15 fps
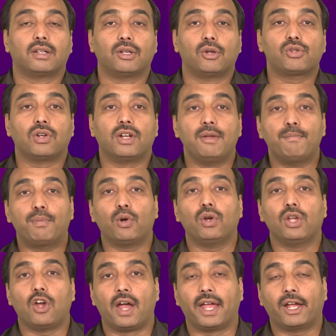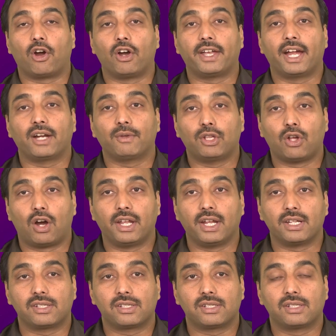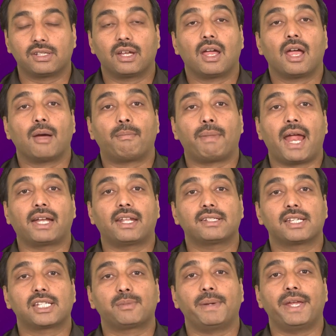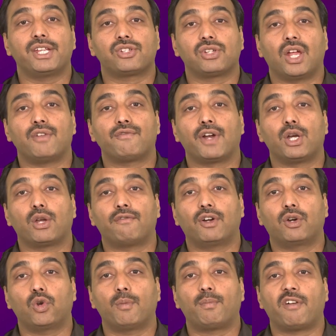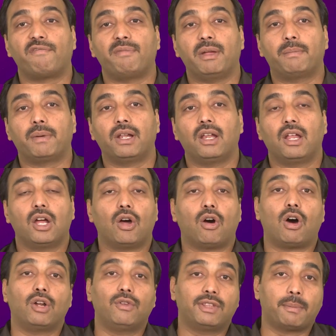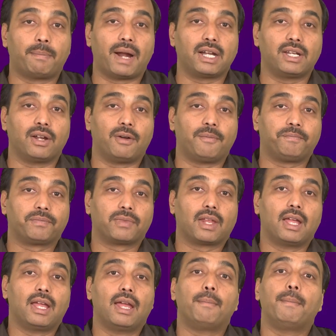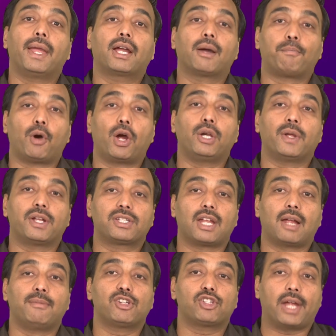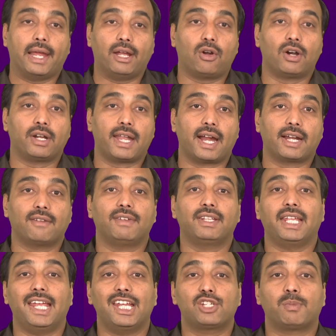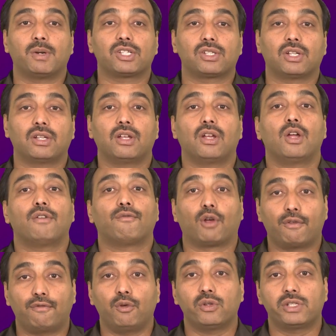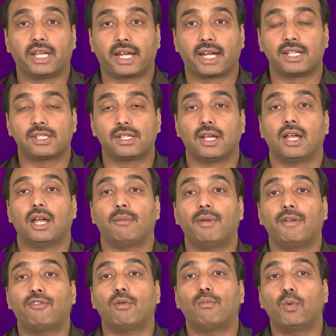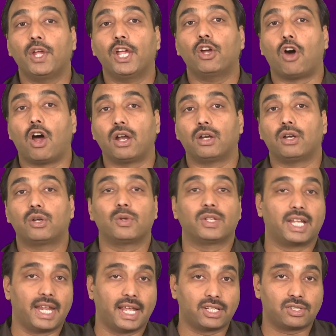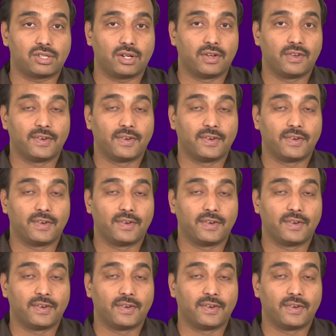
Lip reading: You should improve your eye contact with the audience. Practice a speech in front of a group of people or with a partner. Make a point to establish eye contact with each person for a few seconds before moving on to the next.